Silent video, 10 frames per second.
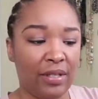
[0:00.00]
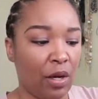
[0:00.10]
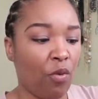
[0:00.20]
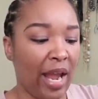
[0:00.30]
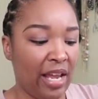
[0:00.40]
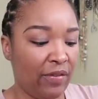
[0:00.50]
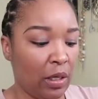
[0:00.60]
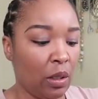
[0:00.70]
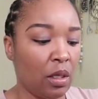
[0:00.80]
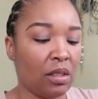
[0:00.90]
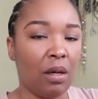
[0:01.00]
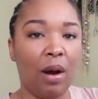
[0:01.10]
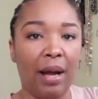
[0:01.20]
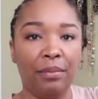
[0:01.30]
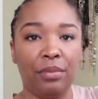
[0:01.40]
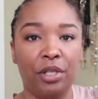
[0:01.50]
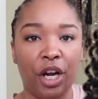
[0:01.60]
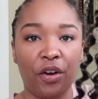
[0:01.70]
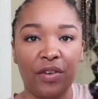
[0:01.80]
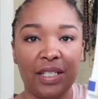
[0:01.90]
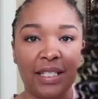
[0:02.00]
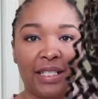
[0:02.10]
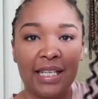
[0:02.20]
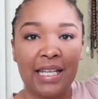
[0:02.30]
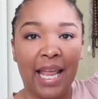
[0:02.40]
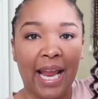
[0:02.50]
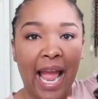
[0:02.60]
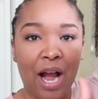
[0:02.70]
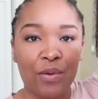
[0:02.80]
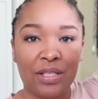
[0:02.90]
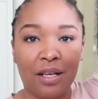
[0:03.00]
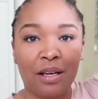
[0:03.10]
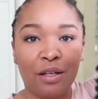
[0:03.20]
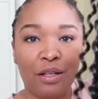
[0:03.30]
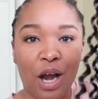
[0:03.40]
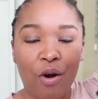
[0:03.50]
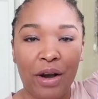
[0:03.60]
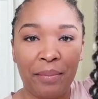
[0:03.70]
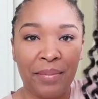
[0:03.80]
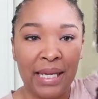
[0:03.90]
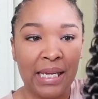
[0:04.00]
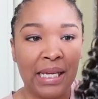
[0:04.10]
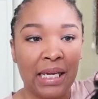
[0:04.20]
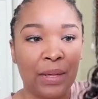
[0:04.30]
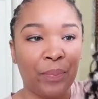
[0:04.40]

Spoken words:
It's a wavy look. So I'm nervous to see like how it's gonna look on me.